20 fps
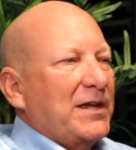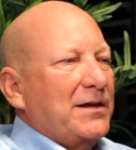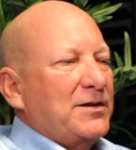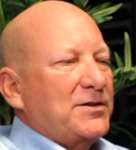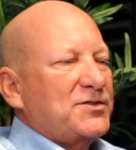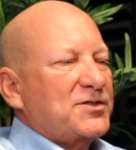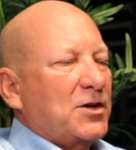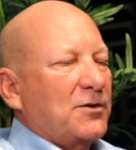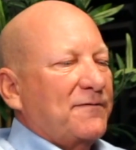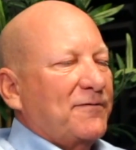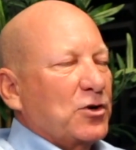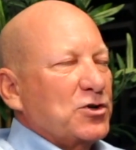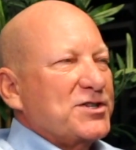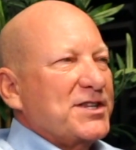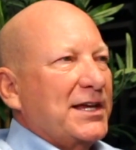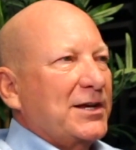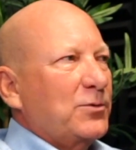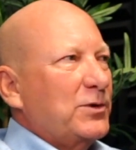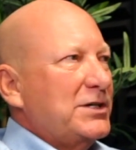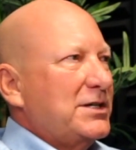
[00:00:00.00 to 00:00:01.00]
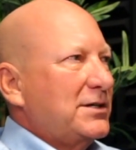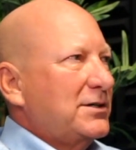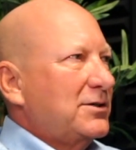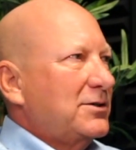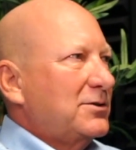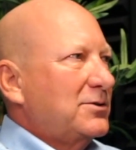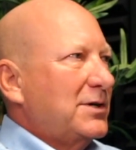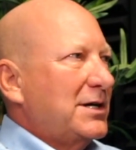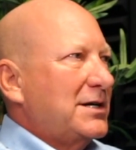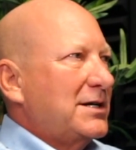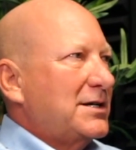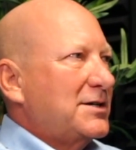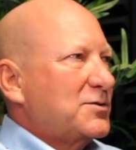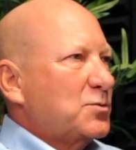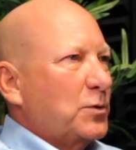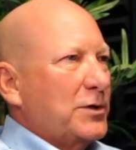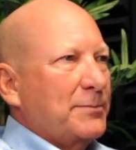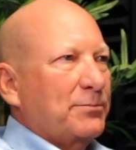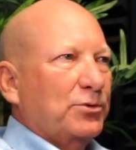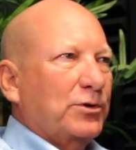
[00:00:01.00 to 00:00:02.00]
So first thing we do is
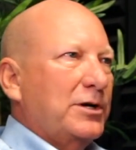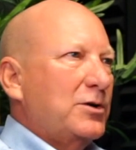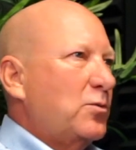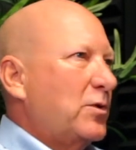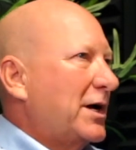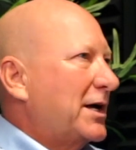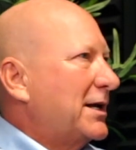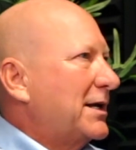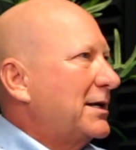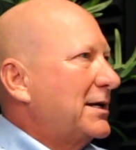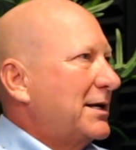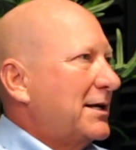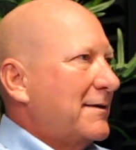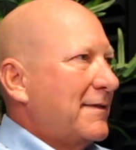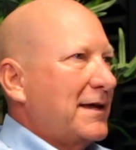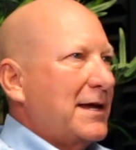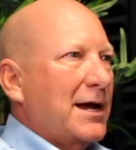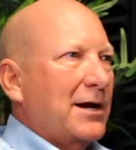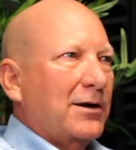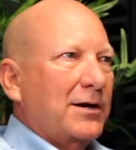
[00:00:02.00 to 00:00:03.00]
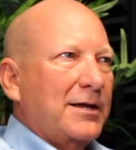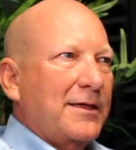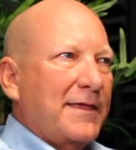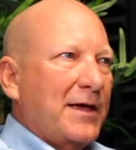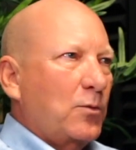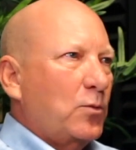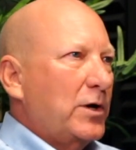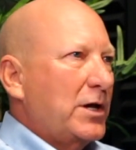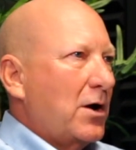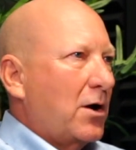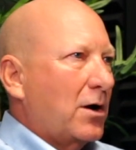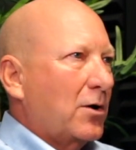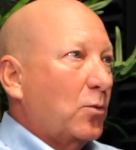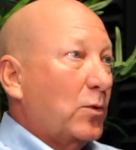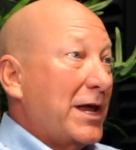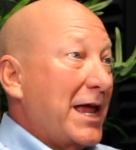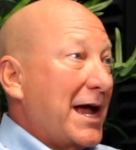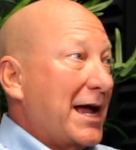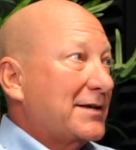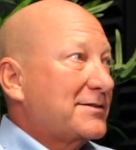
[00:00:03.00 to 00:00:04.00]
we pre-wet any of the area that we are.
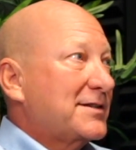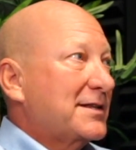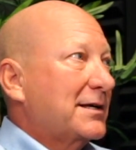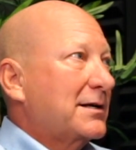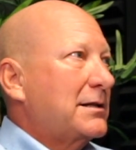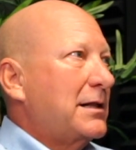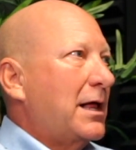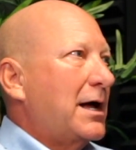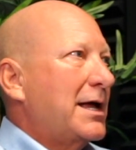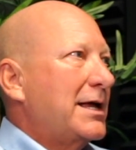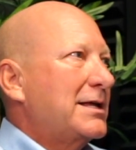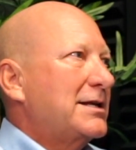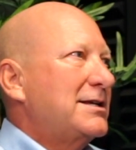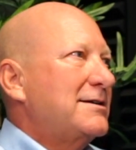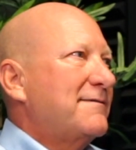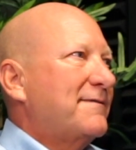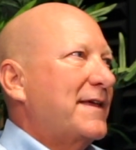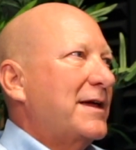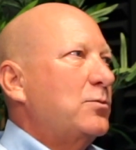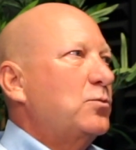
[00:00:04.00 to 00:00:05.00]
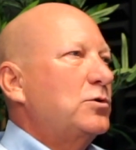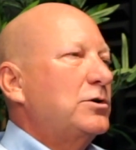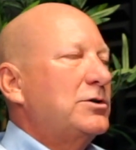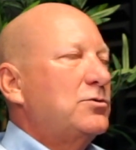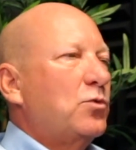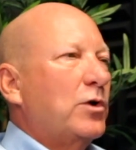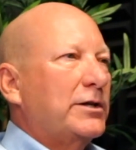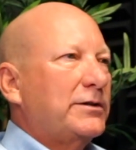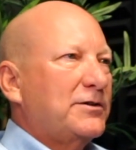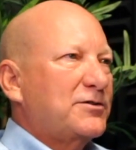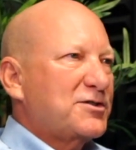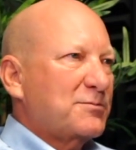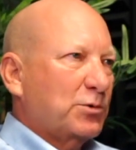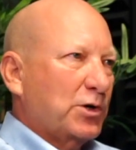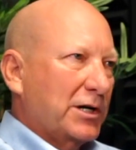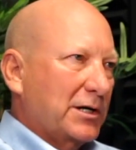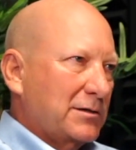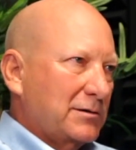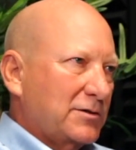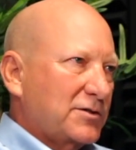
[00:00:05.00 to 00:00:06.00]
We ask the client if they would run their
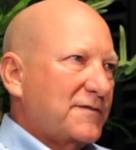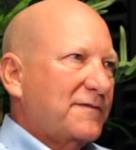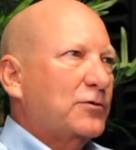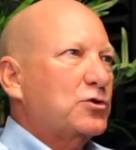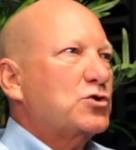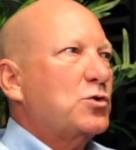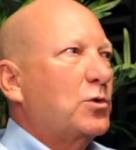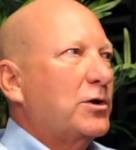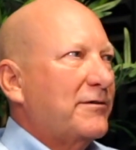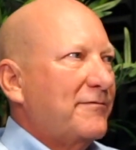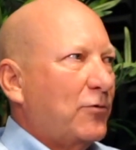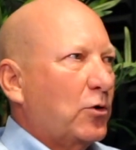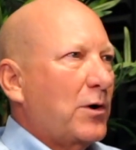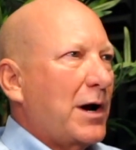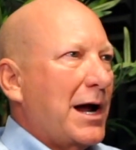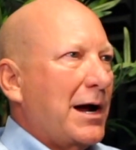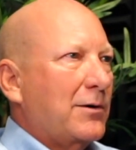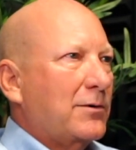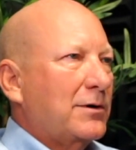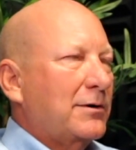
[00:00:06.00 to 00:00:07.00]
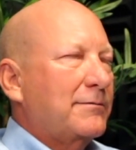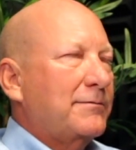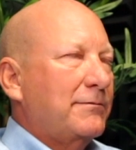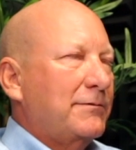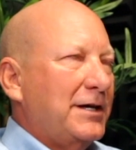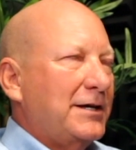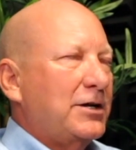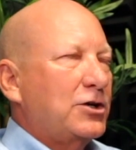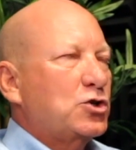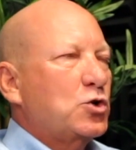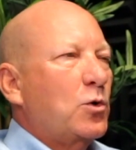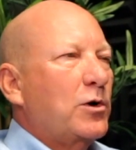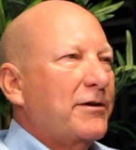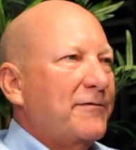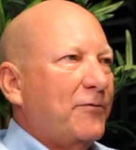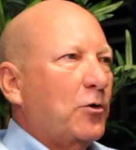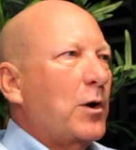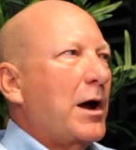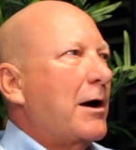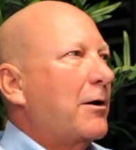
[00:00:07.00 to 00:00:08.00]
sprinklers for
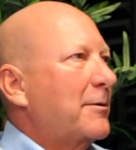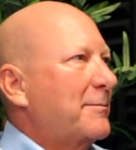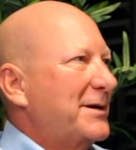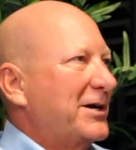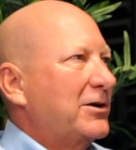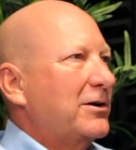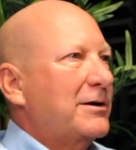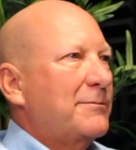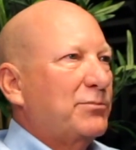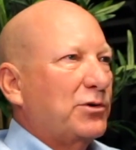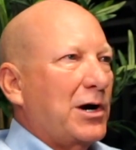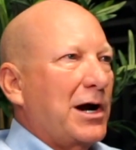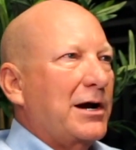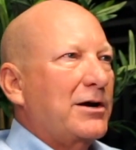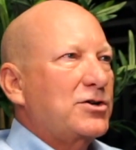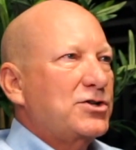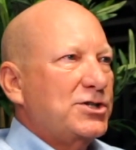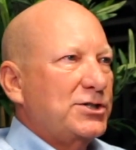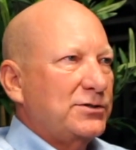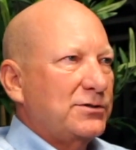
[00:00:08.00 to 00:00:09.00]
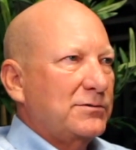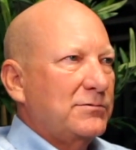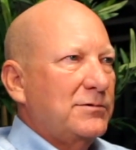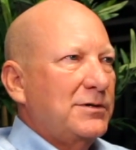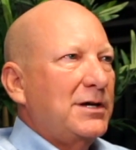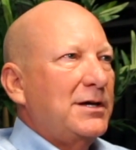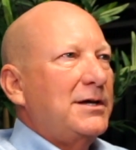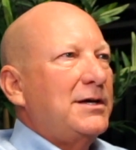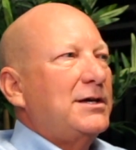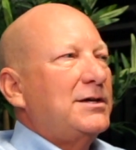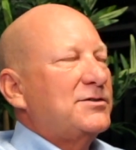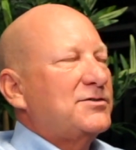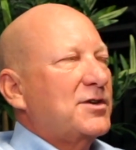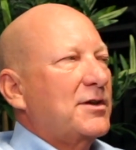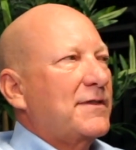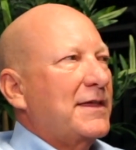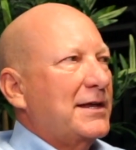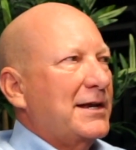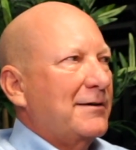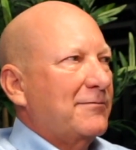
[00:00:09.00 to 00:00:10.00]
24-hour period prior to, so
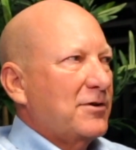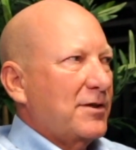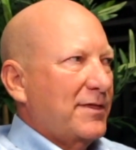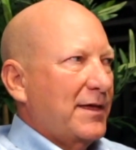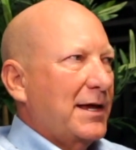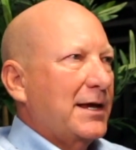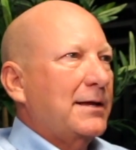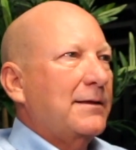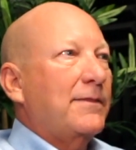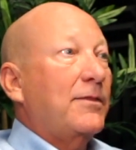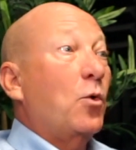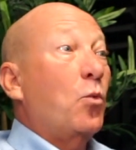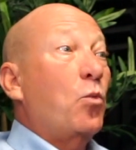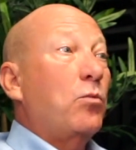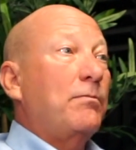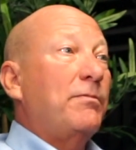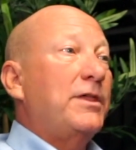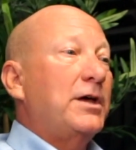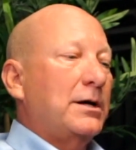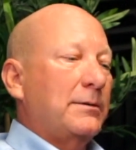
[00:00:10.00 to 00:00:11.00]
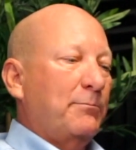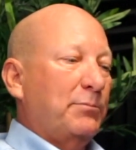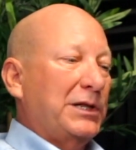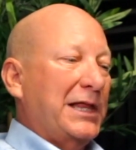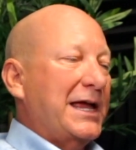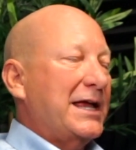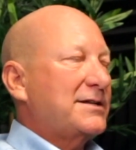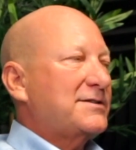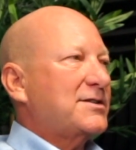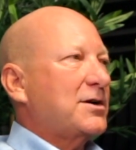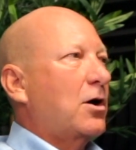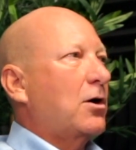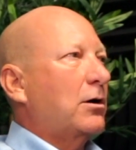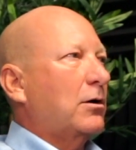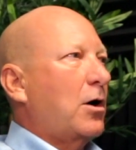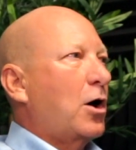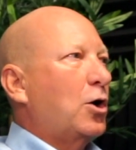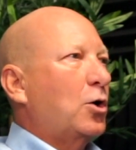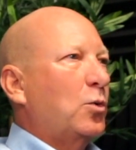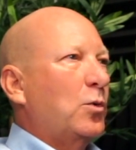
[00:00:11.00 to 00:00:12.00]
that everything, the plants are
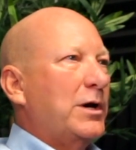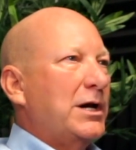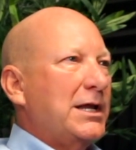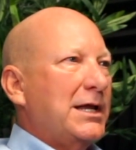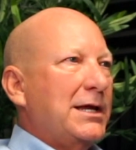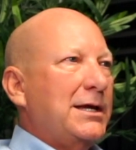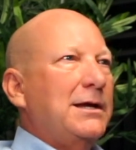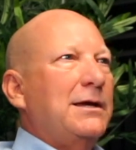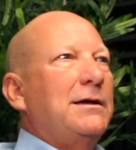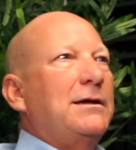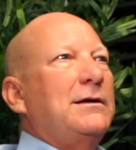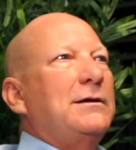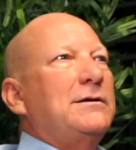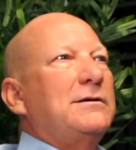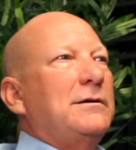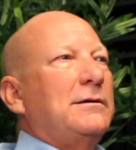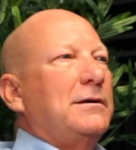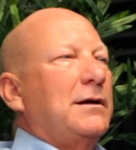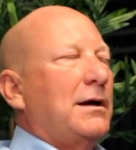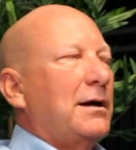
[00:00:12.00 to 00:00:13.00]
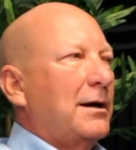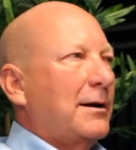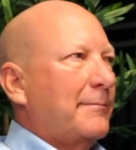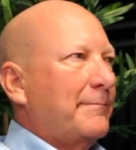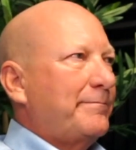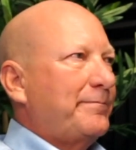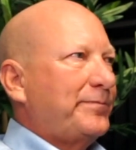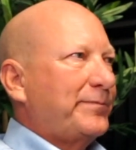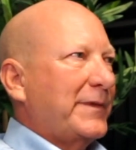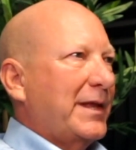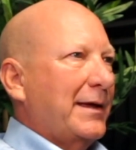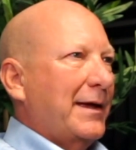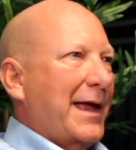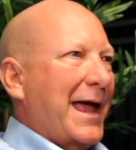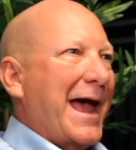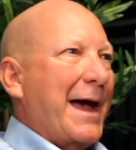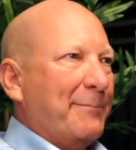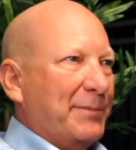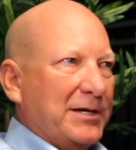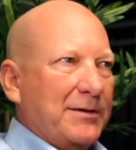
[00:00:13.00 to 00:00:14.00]
already
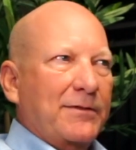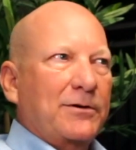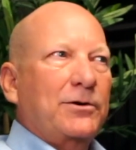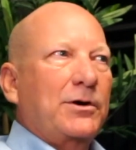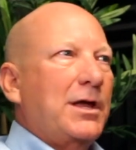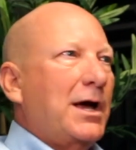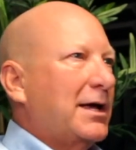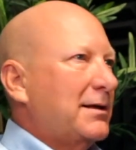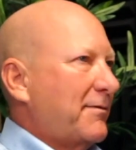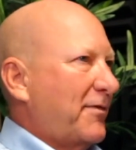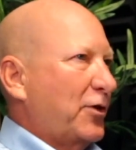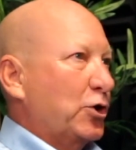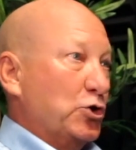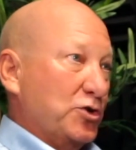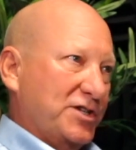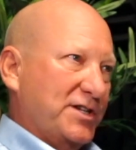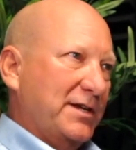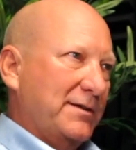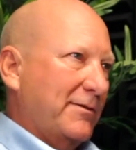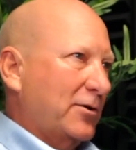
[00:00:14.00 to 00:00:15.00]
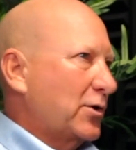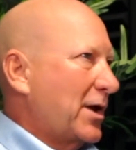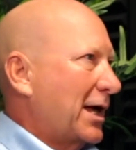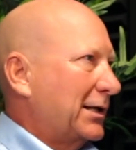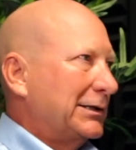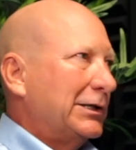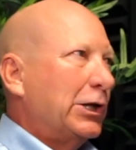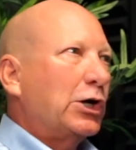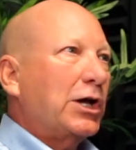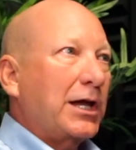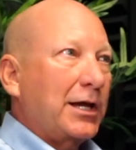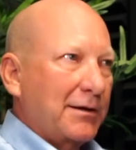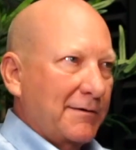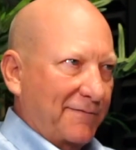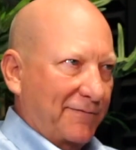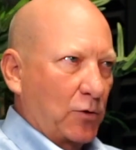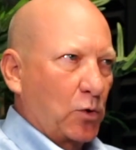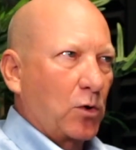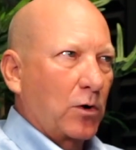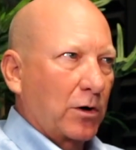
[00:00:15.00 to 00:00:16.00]
happy. They're not thirsty. They're not looking
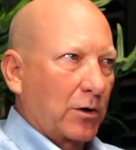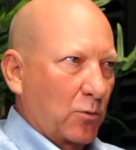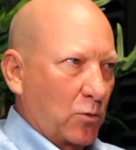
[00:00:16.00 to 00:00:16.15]
for.